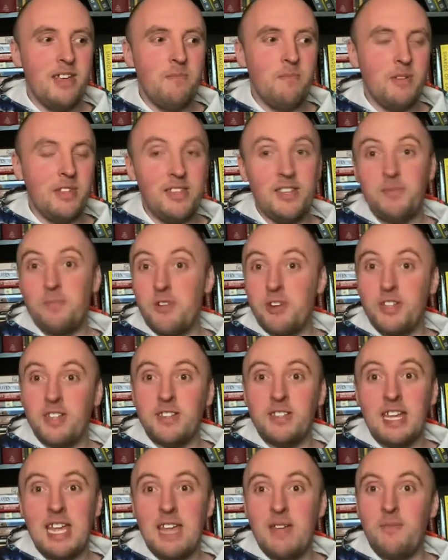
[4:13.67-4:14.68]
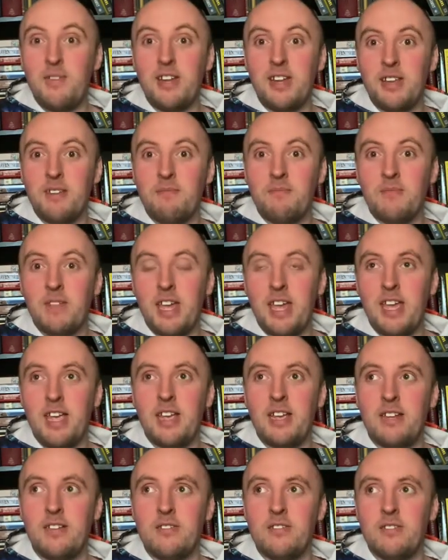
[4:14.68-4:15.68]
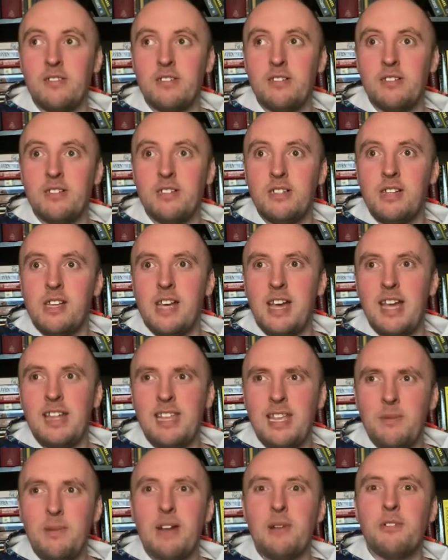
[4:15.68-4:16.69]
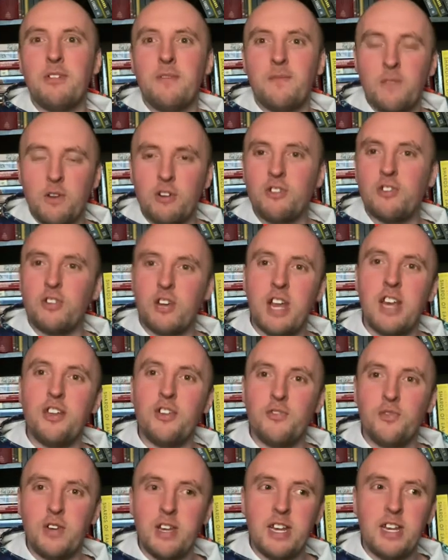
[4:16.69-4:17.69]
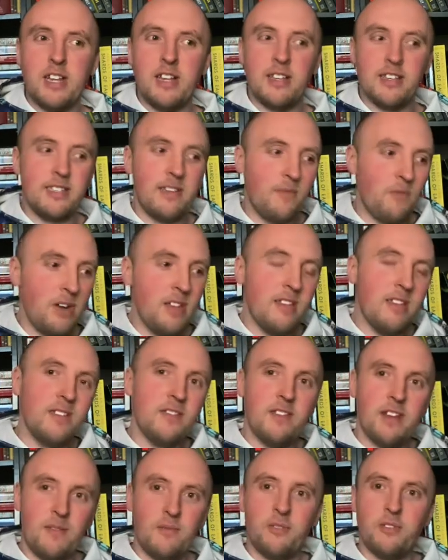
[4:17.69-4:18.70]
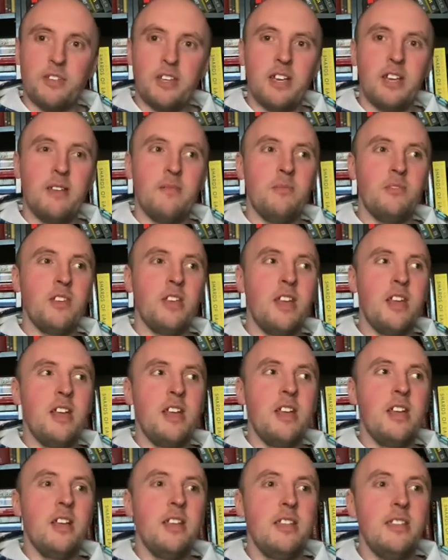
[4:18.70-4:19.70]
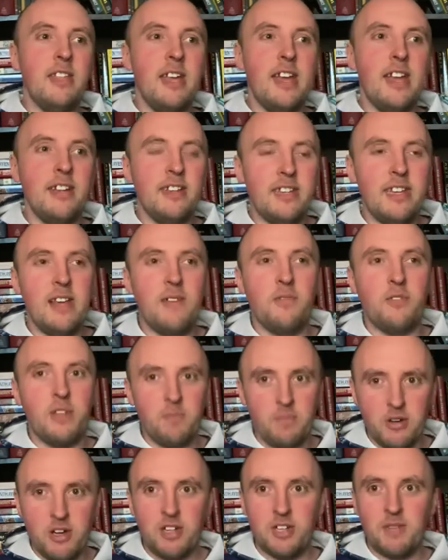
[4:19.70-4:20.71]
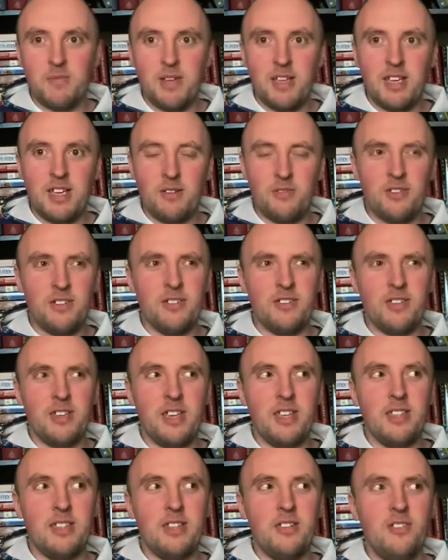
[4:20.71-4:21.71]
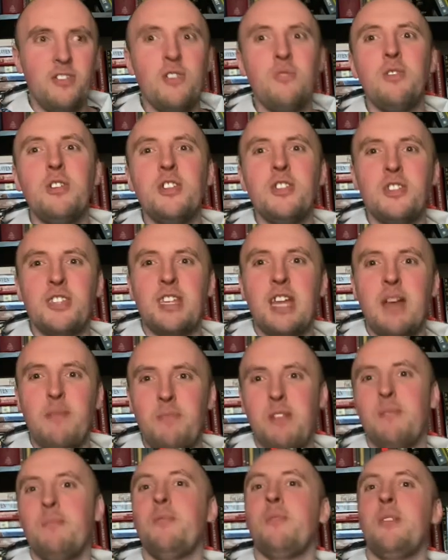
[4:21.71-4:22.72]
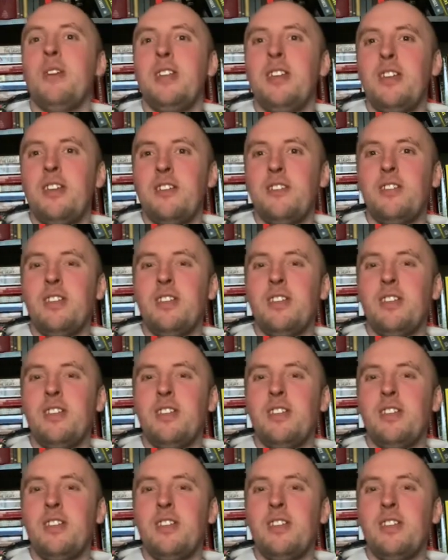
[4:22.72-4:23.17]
But this book doesn't have any. And I think when I was first trying to read it, because I've read this several times, that definitely bugged me. I was just like, there's no good stopping point here.